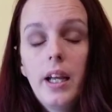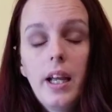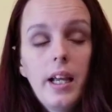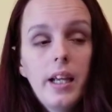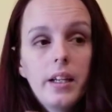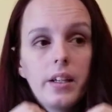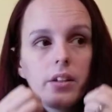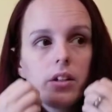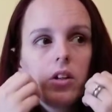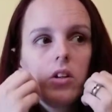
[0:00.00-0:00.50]

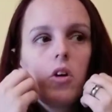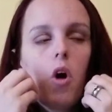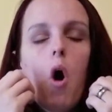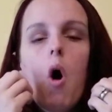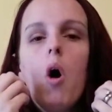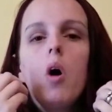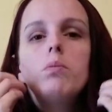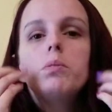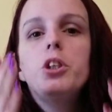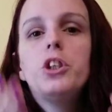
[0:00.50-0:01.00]
It
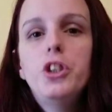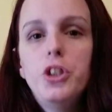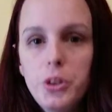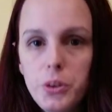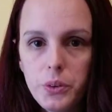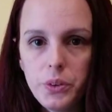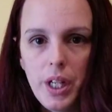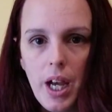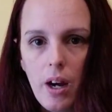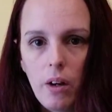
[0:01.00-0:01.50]
calms
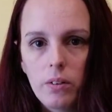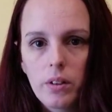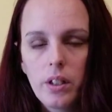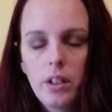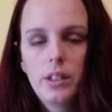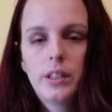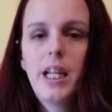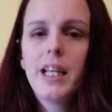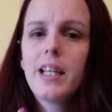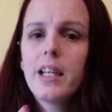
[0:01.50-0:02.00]
you down.
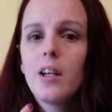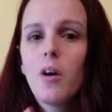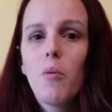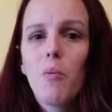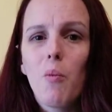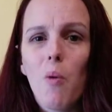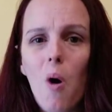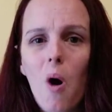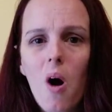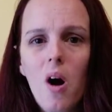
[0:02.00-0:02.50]
Taking a
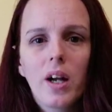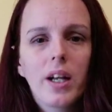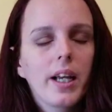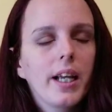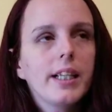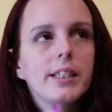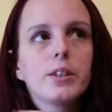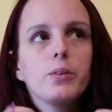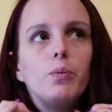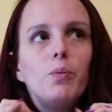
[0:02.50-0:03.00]
walk
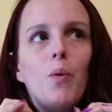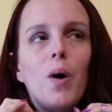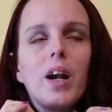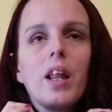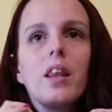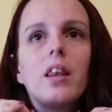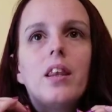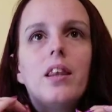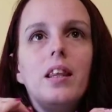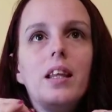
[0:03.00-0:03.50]
is one
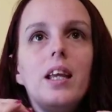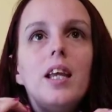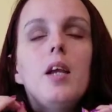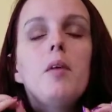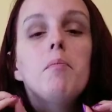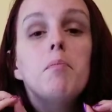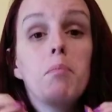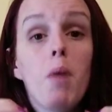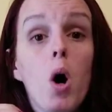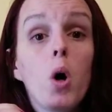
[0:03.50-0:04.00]
of
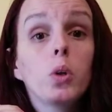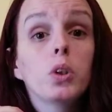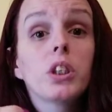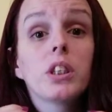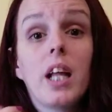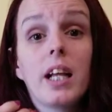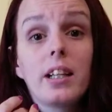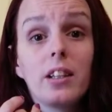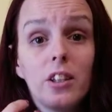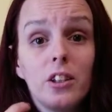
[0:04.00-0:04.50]
the
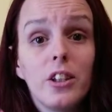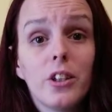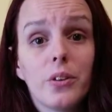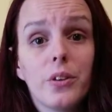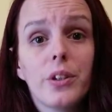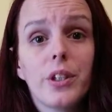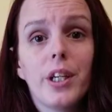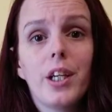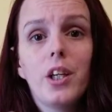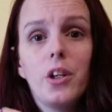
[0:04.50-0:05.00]
most, like
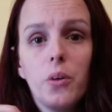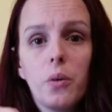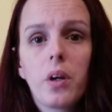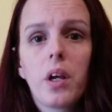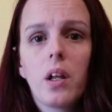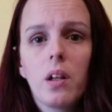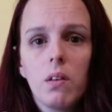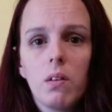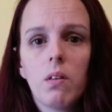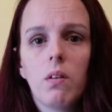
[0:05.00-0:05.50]
literally you
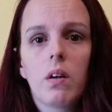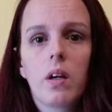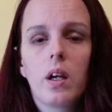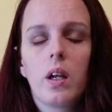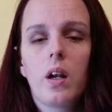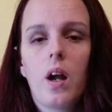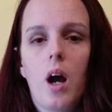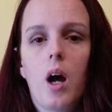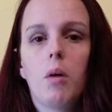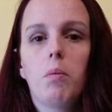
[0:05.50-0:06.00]
can look
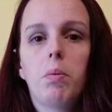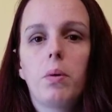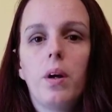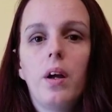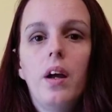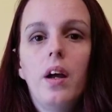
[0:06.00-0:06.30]
it up.